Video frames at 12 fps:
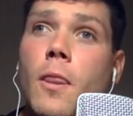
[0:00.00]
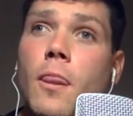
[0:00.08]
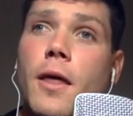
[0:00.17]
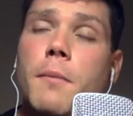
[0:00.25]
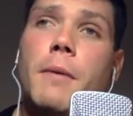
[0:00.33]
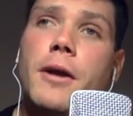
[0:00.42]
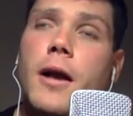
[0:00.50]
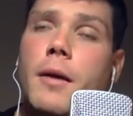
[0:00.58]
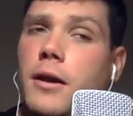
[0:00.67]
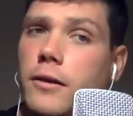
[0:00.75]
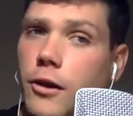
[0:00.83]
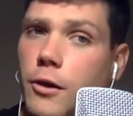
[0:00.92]
they may be
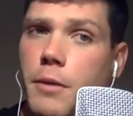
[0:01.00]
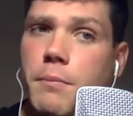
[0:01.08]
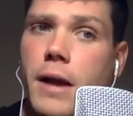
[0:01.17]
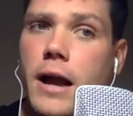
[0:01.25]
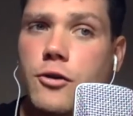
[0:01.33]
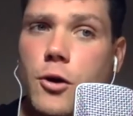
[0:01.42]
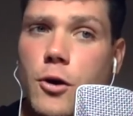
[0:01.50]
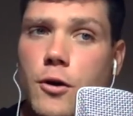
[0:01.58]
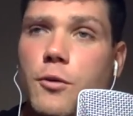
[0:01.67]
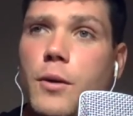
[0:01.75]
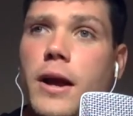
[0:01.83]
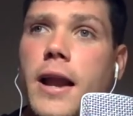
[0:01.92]
coming a little bit back to
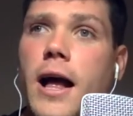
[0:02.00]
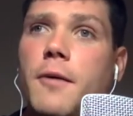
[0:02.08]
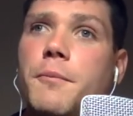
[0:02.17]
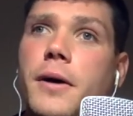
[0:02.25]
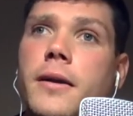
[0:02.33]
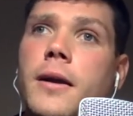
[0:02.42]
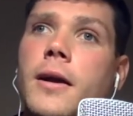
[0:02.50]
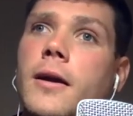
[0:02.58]
earth right now, but